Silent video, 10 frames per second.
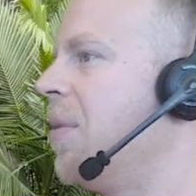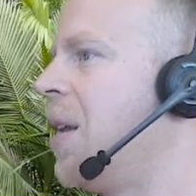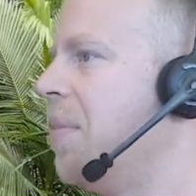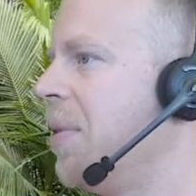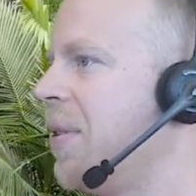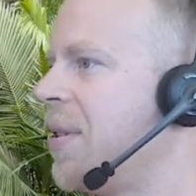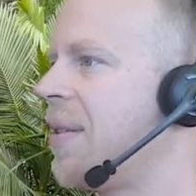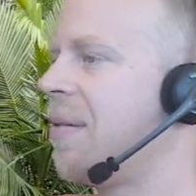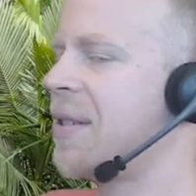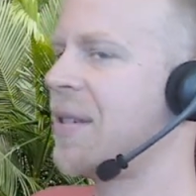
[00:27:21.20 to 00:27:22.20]

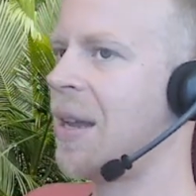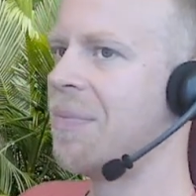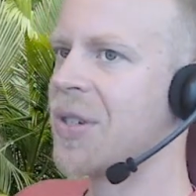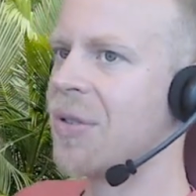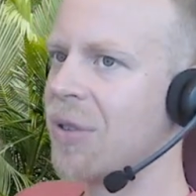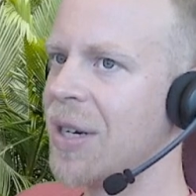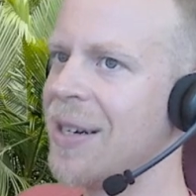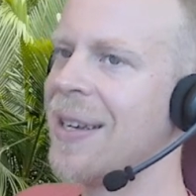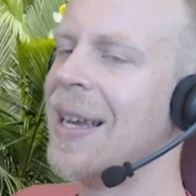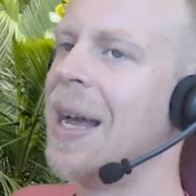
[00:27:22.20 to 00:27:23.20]
gimbals, the same
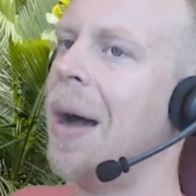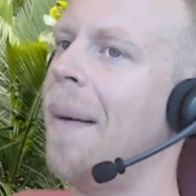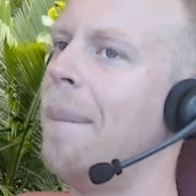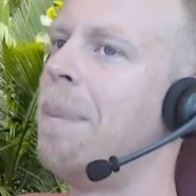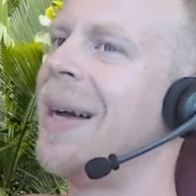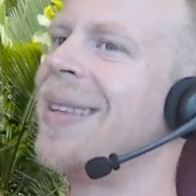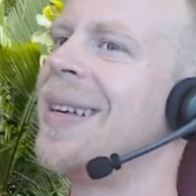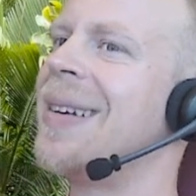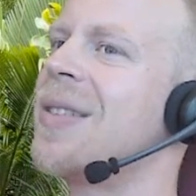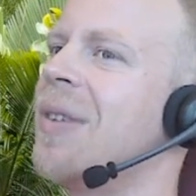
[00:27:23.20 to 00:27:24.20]
screen, but
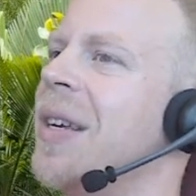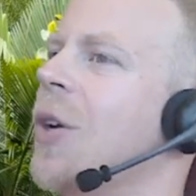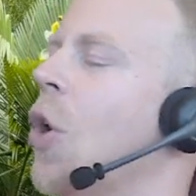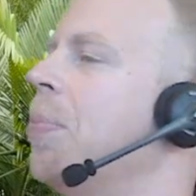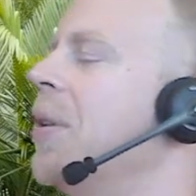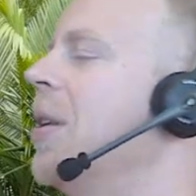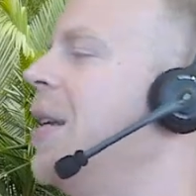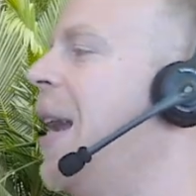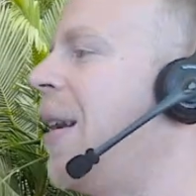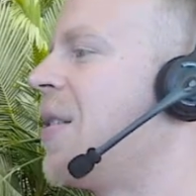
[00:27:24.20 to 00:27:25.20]
it is running
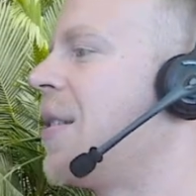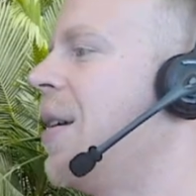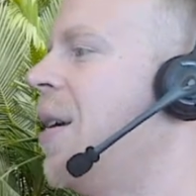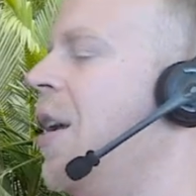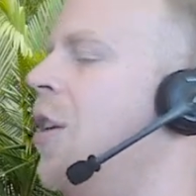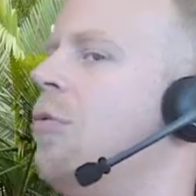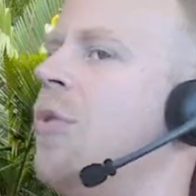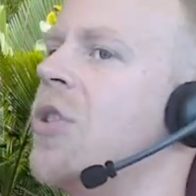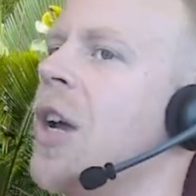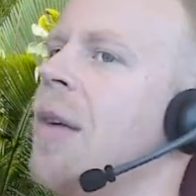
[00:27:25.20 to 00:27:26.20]
OpenTX,
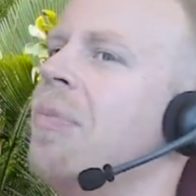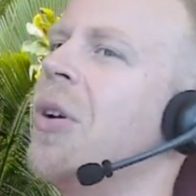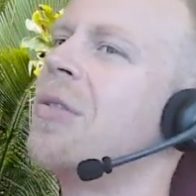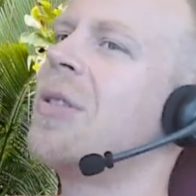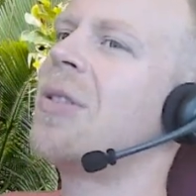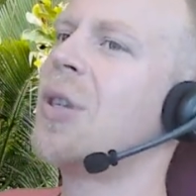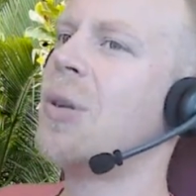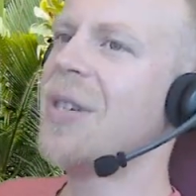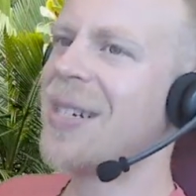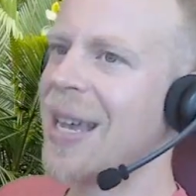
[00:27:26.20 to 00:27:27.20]
which I'm not
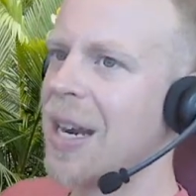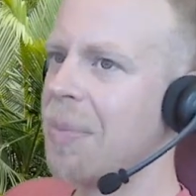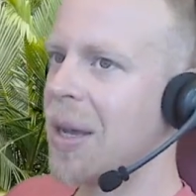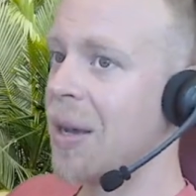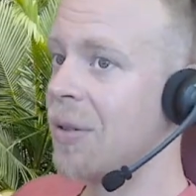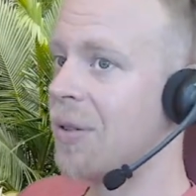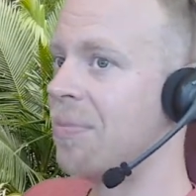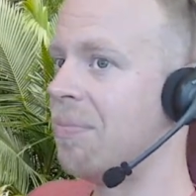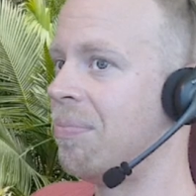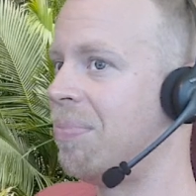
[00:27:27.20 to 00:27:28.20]
too sad
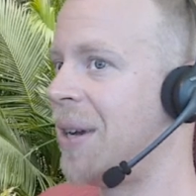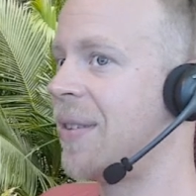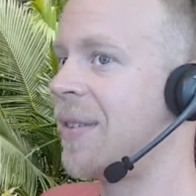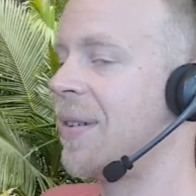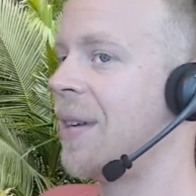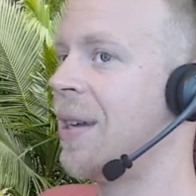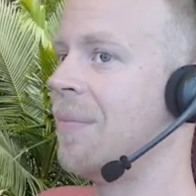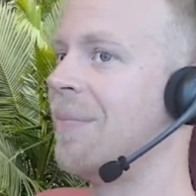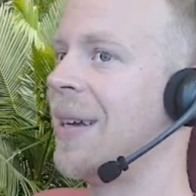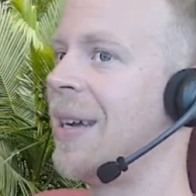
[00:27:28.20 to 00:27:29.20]
about, but
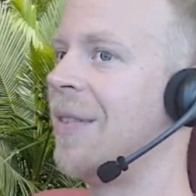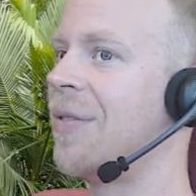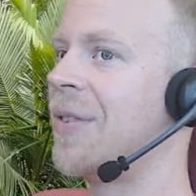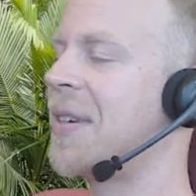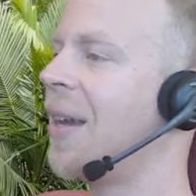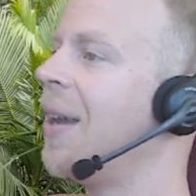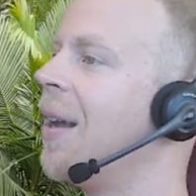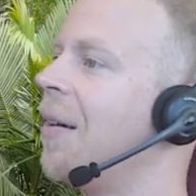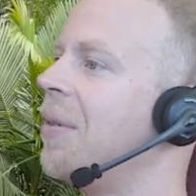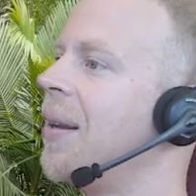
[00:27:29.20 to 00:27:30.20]
I have to say
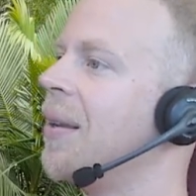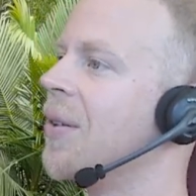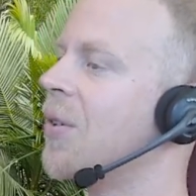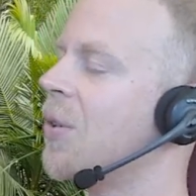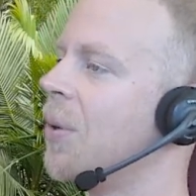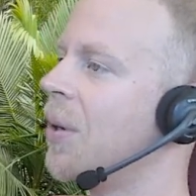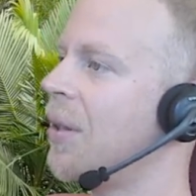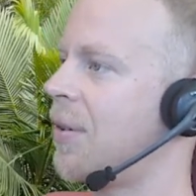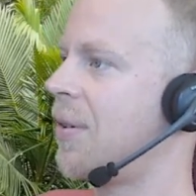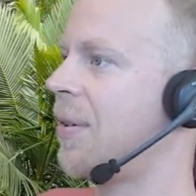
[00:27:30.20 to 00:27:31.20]
I really enjoyed